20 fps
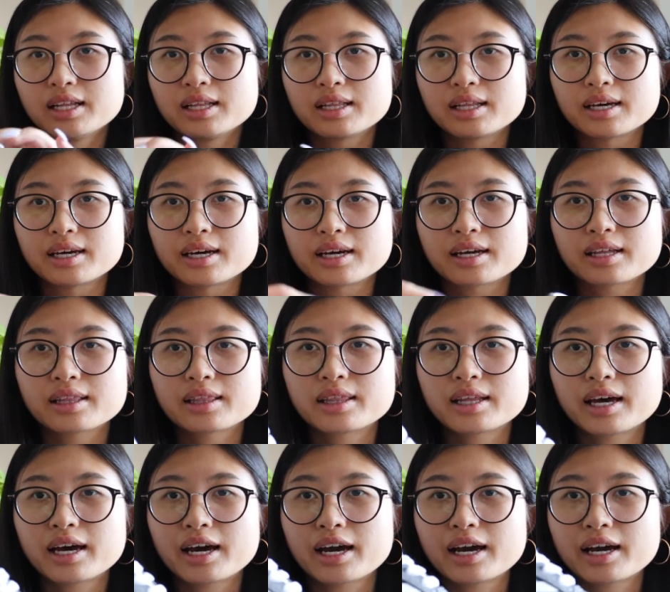like
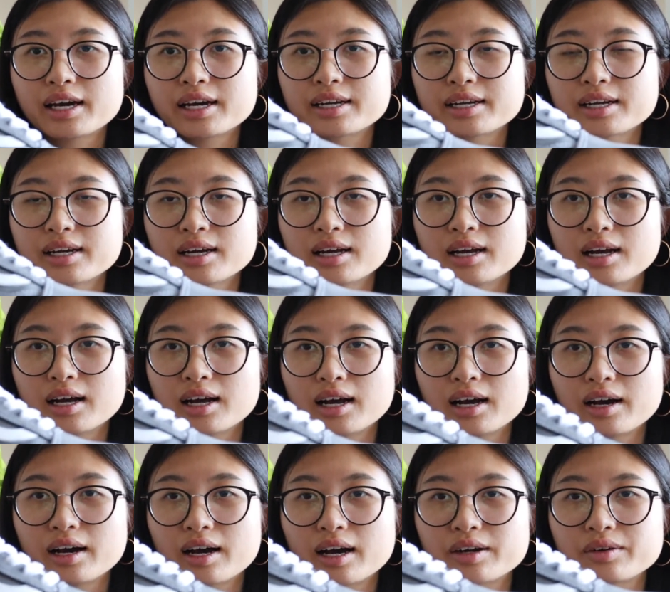that.
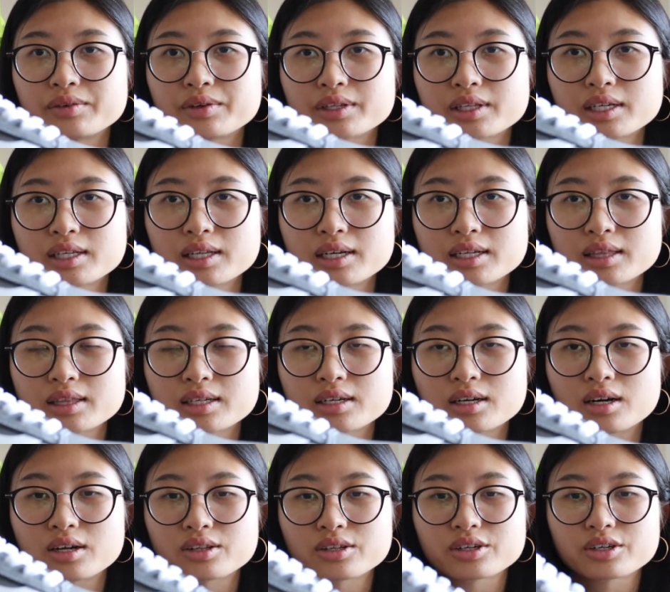I really like the
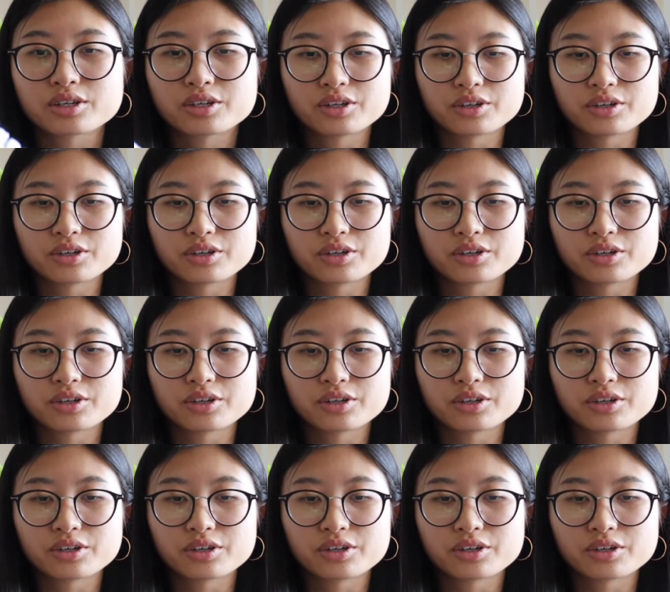color